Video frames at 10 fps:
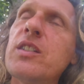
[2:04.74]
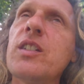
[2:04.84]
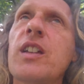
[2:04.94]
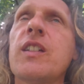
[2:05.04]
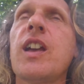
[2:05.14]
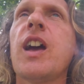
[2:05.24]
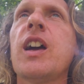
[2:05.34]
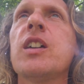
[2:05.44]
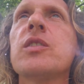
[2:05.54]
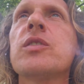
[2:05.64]
that they
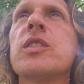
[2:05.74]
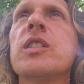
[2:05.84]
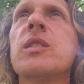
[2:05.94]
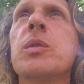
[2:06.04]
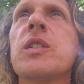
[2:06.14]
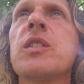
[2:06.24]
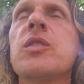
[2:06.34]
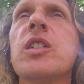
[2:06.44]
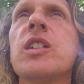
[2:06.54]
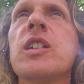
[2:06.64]
have and what
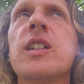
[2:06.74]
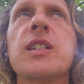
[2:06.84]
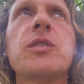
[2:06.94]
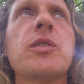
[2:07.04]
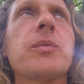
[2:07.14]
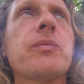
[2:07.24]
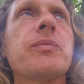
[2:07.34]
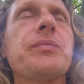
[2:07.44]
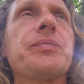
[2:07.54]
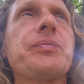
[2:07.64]
they've done in life.
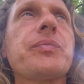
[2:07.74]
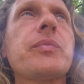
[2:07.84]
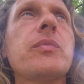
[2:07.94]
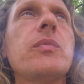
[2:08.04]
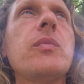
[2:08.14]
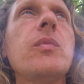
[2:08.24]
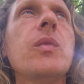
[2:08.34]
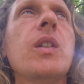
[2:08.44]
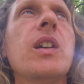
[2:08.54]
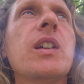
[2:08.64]

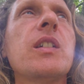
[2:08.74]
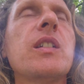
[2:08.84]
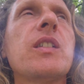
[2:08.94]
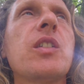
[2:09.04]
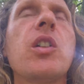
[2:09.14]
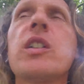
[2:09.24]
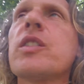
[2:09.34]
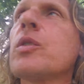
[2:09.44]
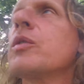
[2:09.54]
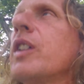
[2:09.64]
And it's an
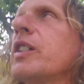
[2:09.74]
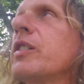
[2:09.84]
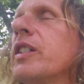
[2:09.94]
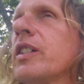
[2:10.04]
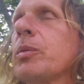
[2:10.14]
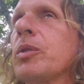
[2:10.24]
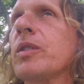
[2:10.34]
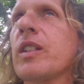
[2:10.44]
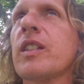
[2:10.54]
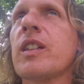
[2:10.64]
odd sort of irony, I
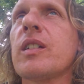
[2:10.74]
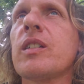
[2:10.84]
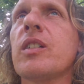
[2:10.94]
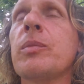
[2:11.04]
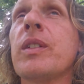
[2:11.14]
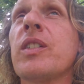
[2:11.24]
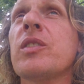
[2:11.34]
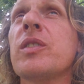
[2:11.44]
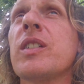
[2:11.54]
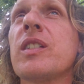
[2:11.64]
suppose. I think of
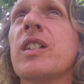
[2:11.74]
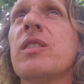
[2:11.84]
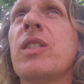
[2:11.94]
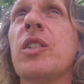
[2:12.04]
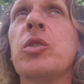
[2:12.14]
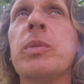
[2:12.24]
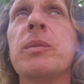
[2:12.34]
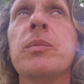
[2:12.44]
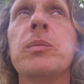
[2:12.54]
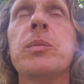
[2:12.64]
myself as rather a
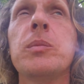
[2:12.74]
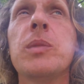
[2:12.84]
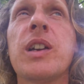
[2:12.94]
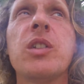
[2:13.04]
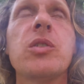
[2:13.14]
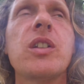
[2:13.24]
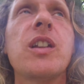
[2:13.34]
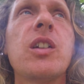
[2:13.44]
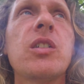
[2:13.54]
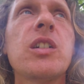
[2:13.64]
bit luckier than
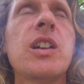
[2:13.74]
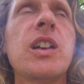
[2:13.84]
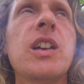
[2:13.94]
they are,